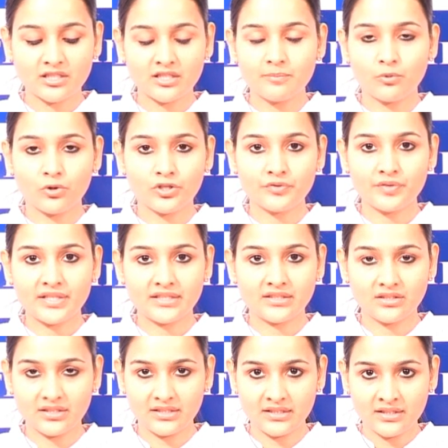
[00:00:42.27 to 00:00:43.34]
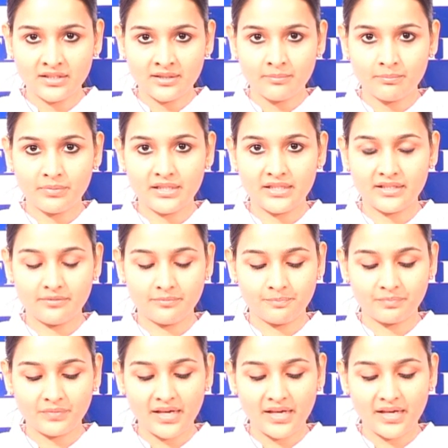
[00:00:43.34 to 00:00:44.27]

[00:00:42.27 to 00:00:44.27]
3.23 billion.